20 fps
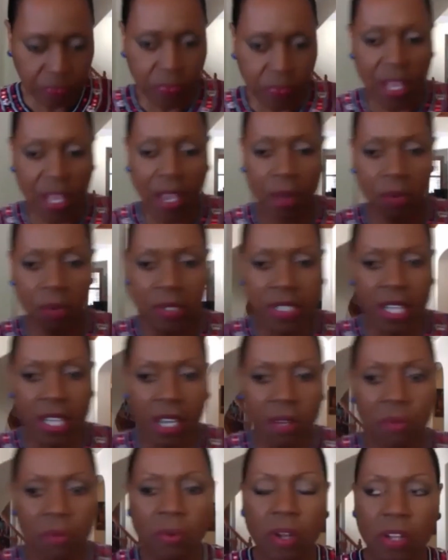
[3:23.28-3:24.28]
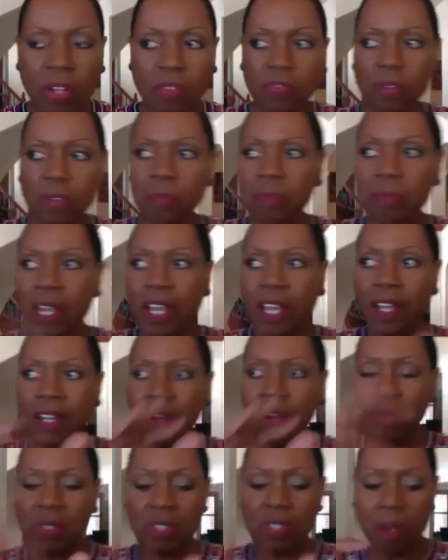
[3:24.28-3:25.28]
I was getting ready for bed.
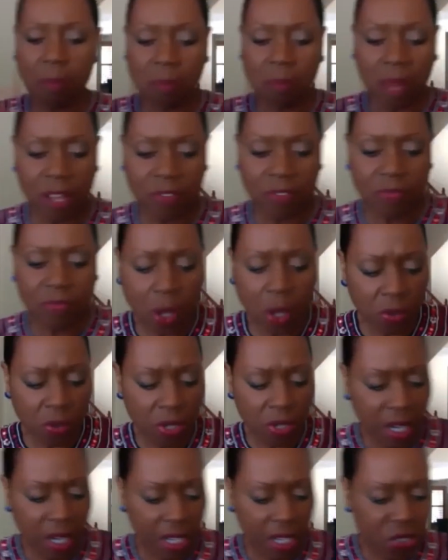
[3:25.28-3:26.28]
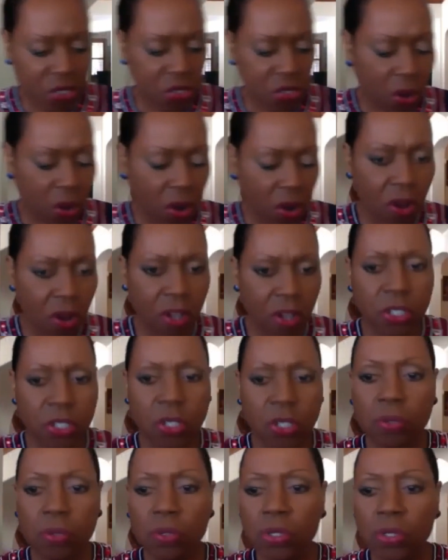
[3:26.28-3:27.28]
I was on my phone and I saw on
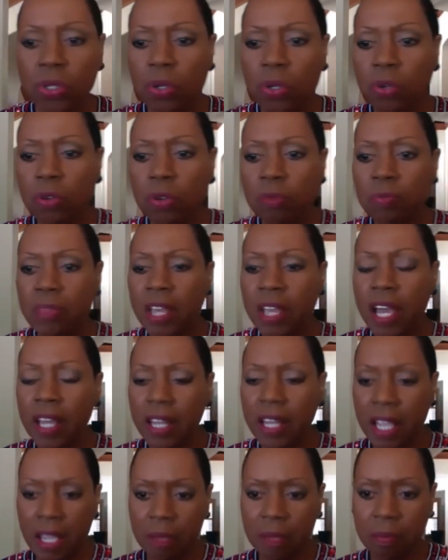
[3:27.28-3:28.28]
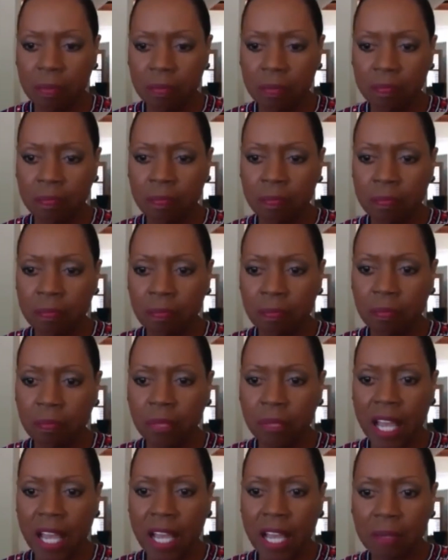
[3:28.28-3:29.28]
YouTube that a
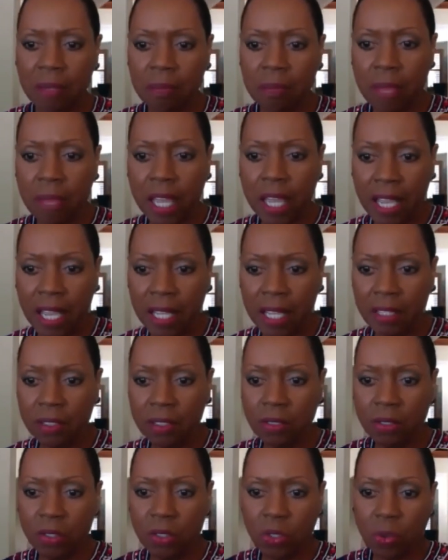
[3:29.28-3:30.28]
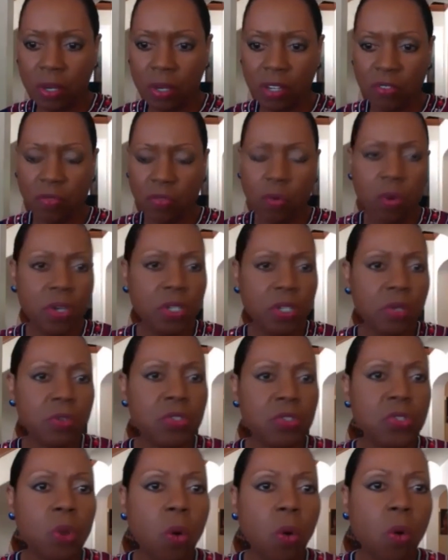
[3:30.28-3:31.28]
black man, 24
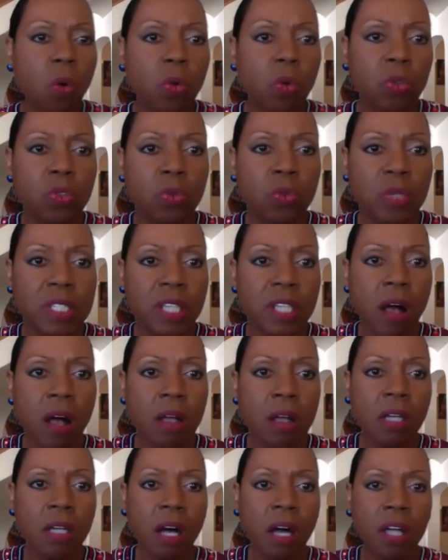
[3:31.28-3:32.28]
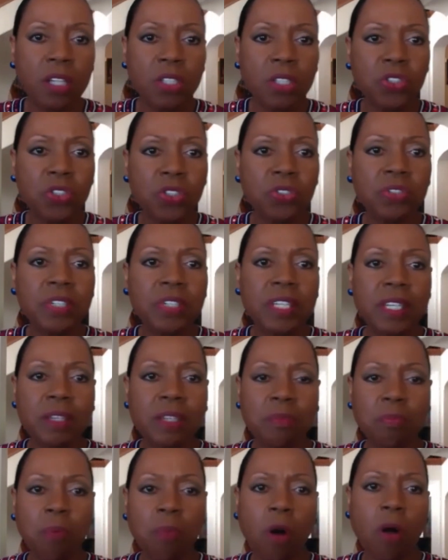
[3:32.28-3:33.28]
years old, was hung on a tree
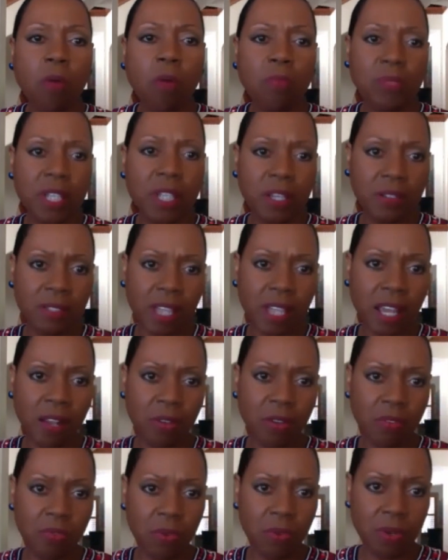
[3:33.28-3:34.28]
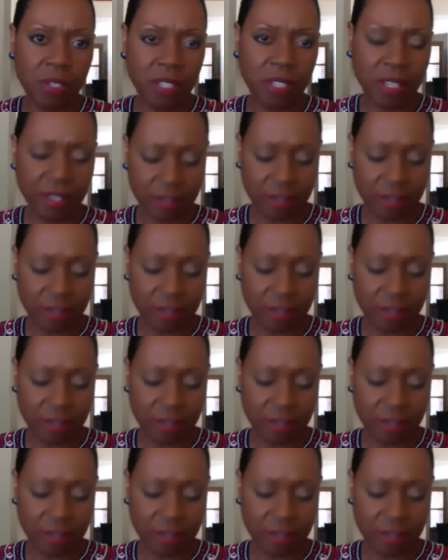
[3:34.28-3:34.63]
in Palmdale, California.